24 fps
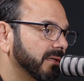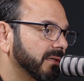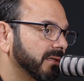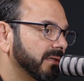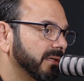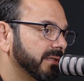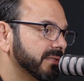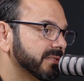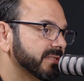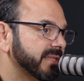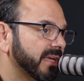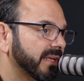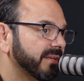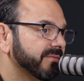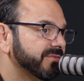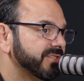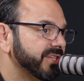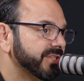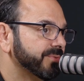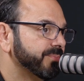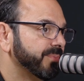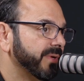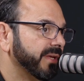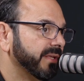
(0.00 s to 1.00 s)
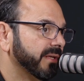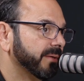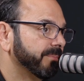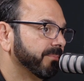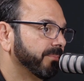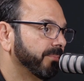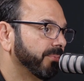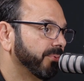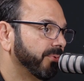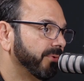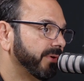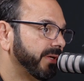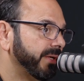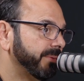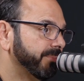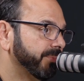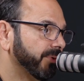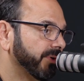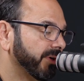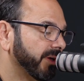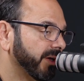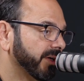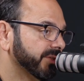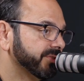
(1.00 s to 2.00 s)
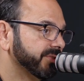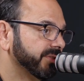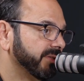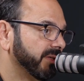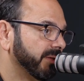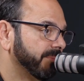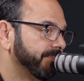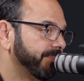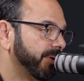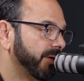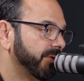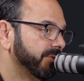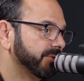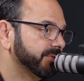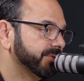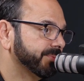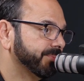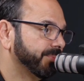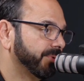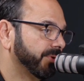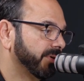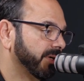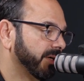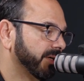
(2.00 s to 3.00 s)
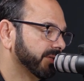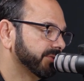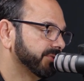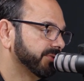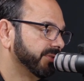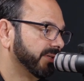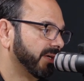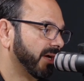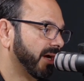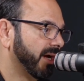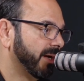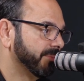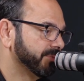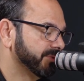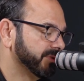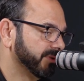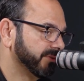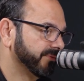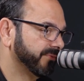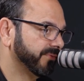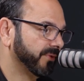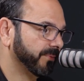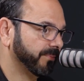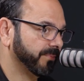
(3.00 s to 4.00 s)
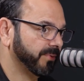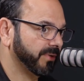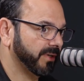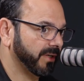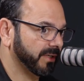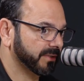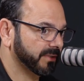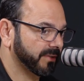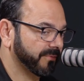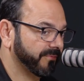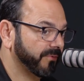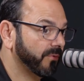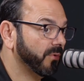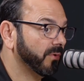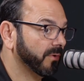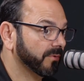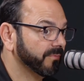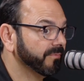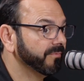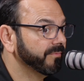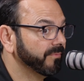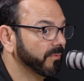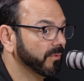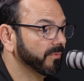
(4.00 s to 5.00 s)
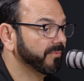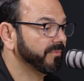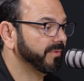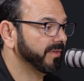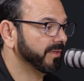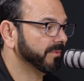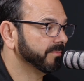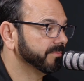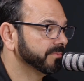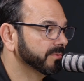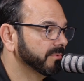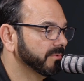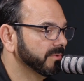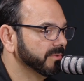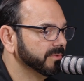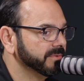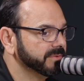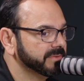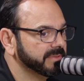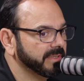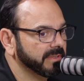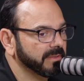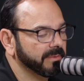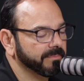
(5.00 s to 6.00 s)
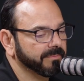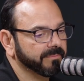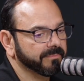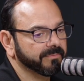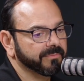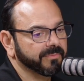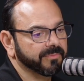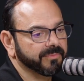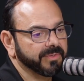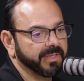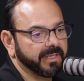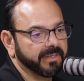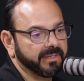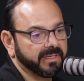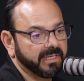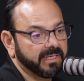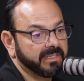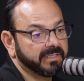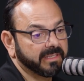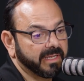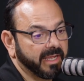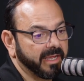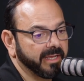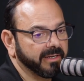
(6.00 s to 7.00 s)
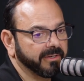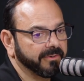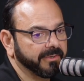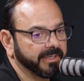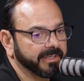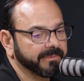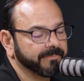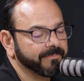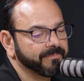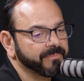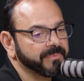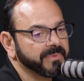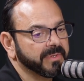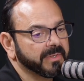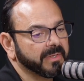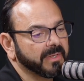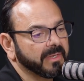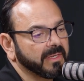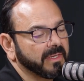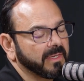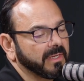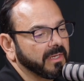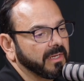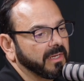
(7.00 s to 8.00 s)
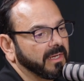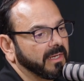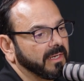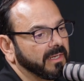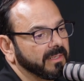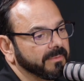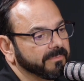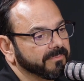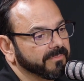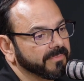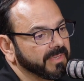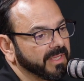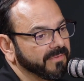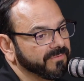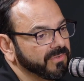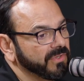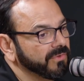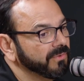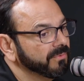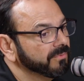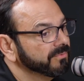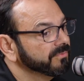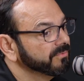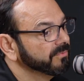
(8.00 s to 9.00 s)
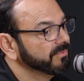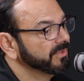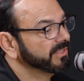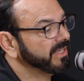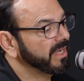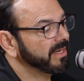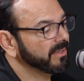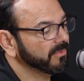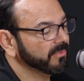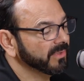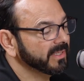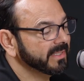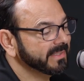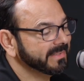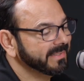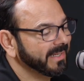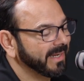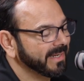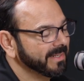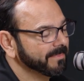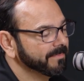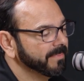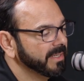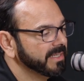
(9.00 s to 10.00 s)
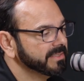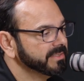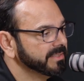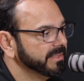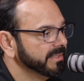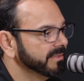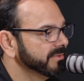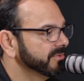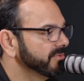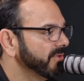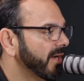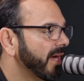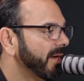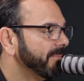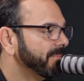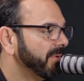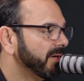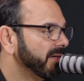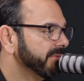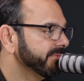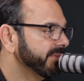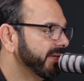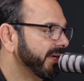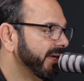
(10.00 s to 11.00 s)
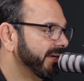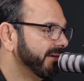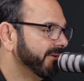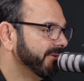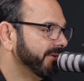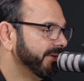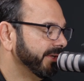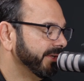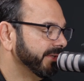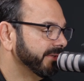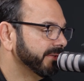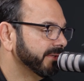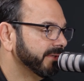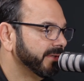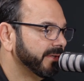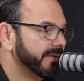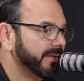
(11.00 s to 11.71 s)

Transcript: instead of just being a pre-production and post-production option for film crews that need catering. If you got a really tight budget, drop-off catering